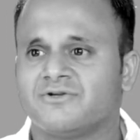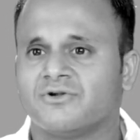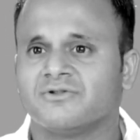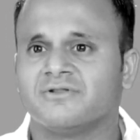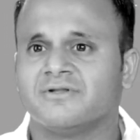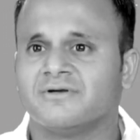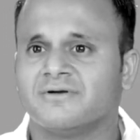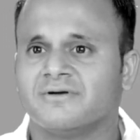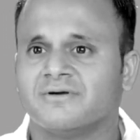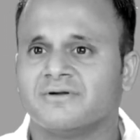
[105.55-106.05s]
is
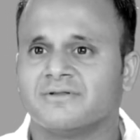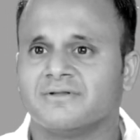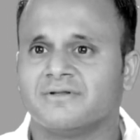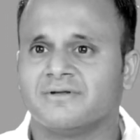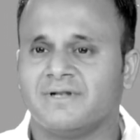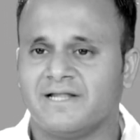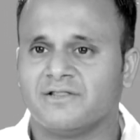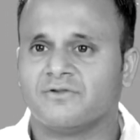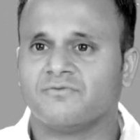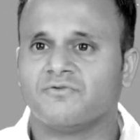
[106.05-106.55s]
not
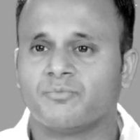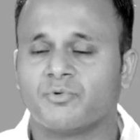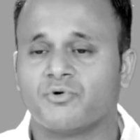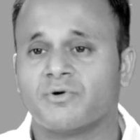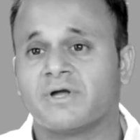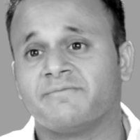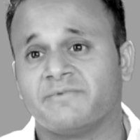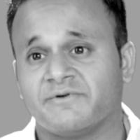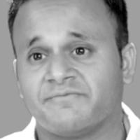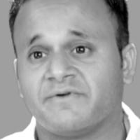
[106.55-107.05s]
the length of the
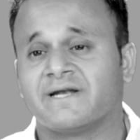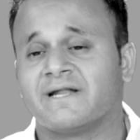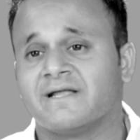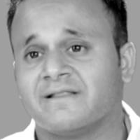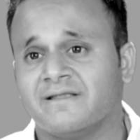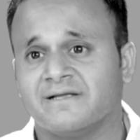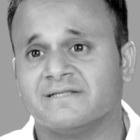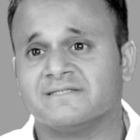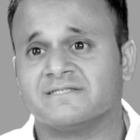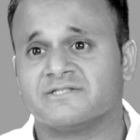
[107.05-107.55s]
program. In fact, I
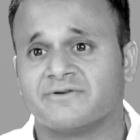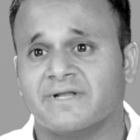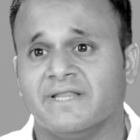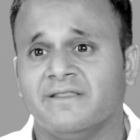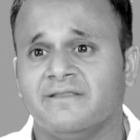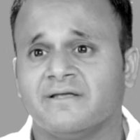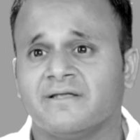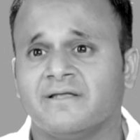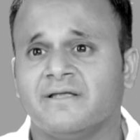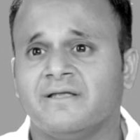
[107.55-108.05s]
think it's a
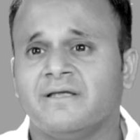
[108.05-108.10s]
strength.